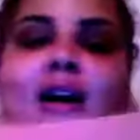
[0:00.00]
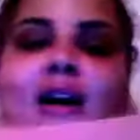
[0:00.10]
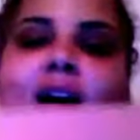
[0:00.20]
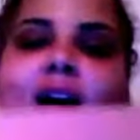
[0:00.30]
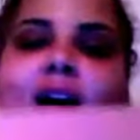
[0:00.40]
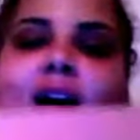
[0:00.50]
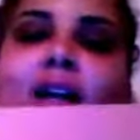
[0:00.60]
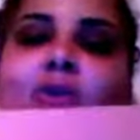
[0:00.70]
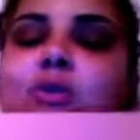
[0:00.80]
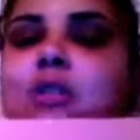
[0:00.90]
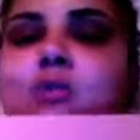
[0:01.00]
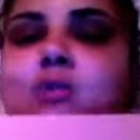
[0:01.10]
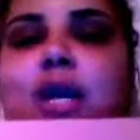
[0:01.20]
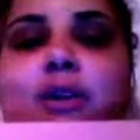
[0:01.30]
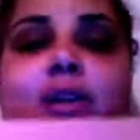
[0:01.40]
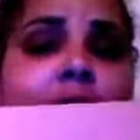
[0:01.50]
I lose this weight or if